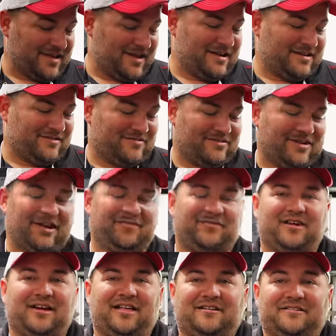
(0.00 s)
Yeah,
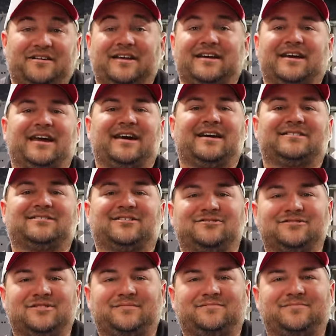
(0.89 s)
every holiday gas
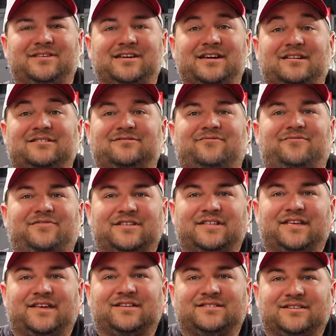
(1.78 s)
goes up 10,
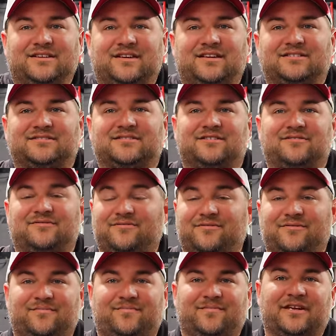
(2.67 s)
15 cents, so
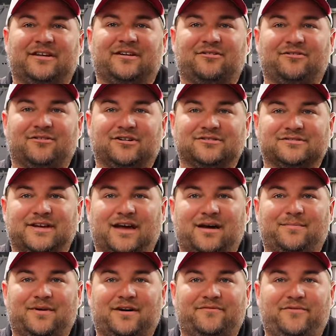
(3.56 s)
and only goes
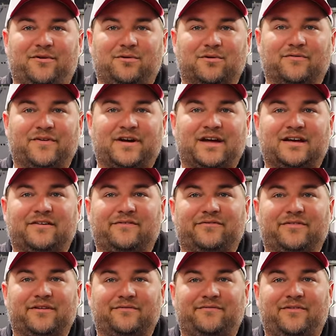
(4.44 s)
down about four or
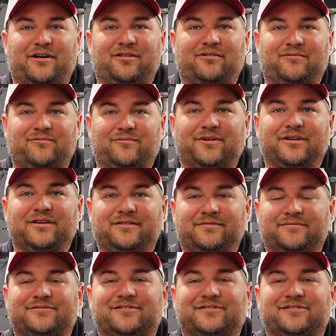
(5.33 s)
five the following week.